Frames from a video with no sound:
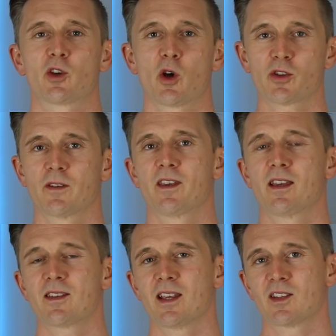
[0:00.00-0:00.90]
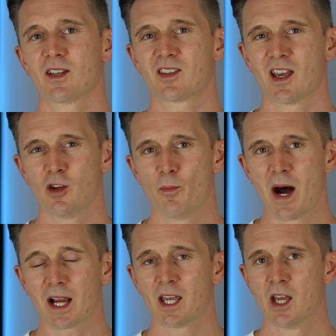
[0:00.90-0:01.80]
cost of this is gonna set you
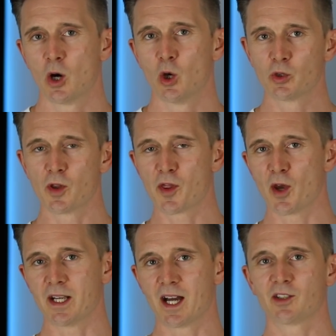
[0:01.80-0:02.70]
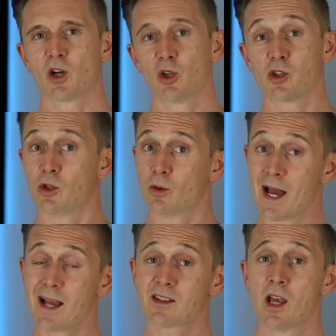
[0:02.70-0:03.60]
back $139
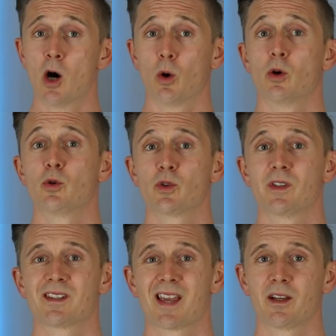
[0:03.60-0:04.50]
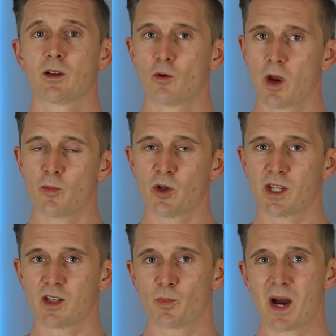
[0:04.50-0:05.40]
US or 110 Great
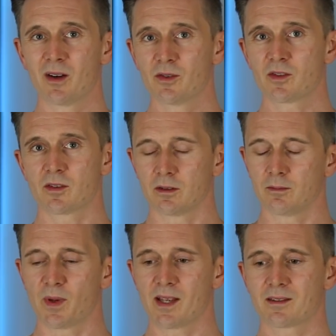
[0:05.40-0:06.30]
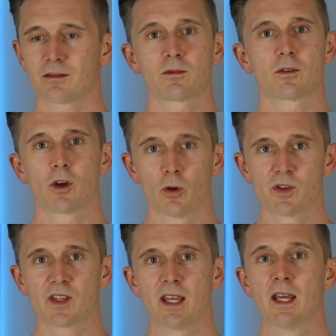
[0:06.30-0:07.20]
British Pounds, the best
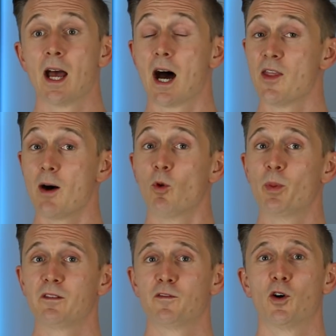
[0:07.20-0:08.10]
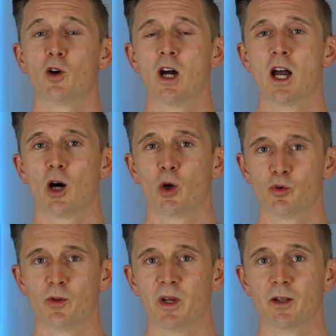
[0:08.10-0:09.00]
currency, and that will be for
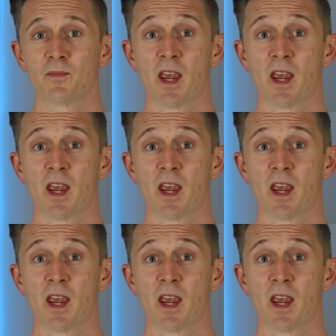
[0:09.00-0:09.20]
100 mil.